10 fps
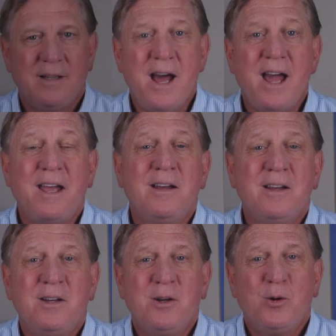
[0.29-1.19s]
Hi,
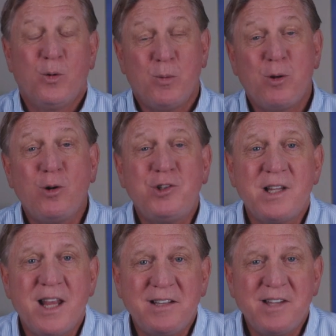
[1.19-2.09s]
we're
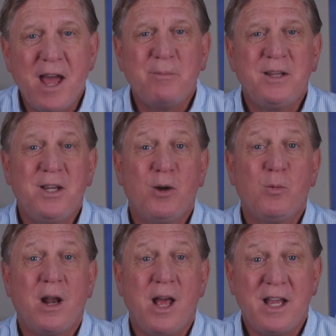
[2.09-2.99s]
approaching that time of the year
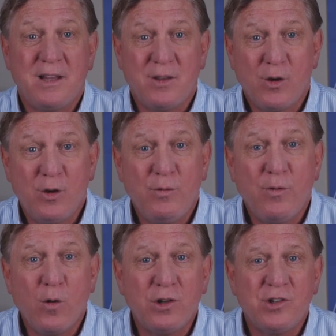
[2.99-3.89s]
when I get the good
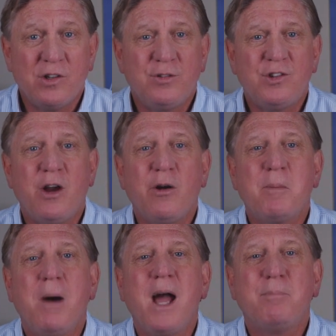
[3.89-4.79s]
fortune of
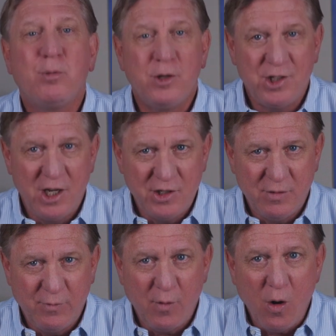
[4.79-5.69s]
sharing my
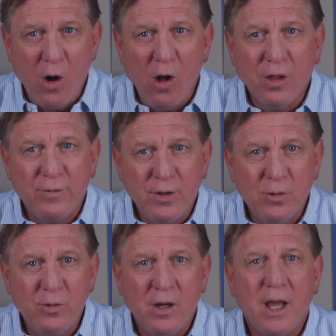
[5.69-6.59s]
appreciation for all of
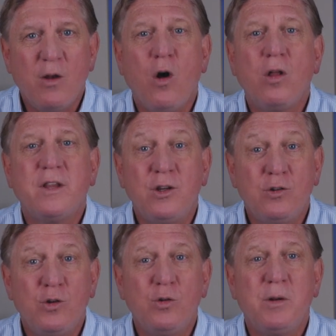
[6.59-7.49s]
you and all that
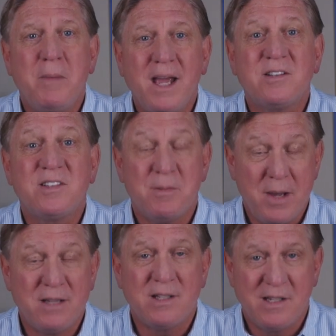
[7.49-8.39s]
you do to make us the
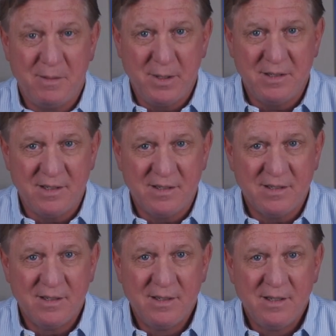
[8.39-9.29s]
best in the business.